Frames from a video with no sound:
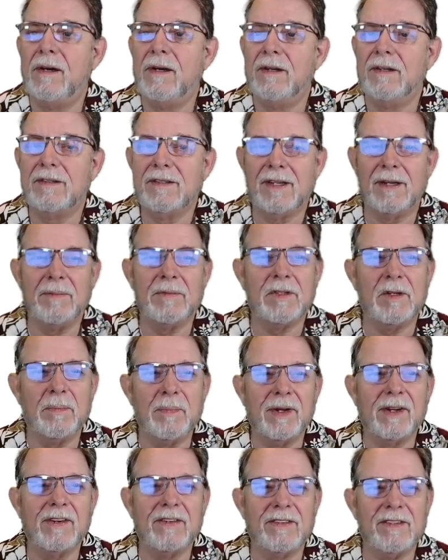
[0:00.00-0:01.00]
Seems the
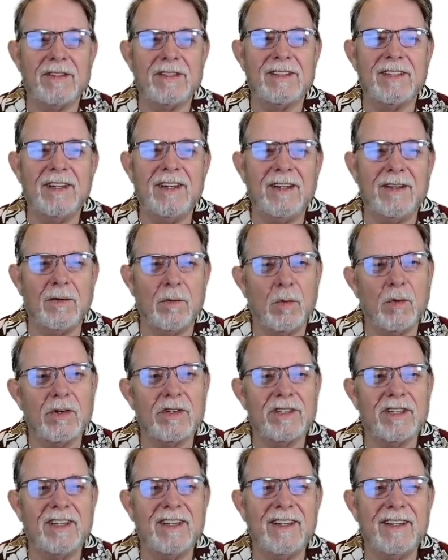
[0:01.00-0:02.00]
bigger the city, the
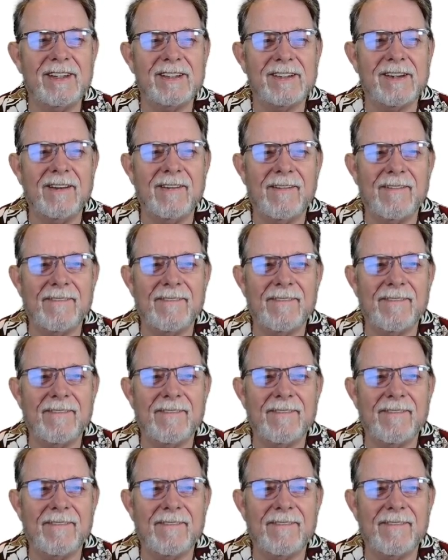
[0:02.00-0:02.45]
worse it is. Huh?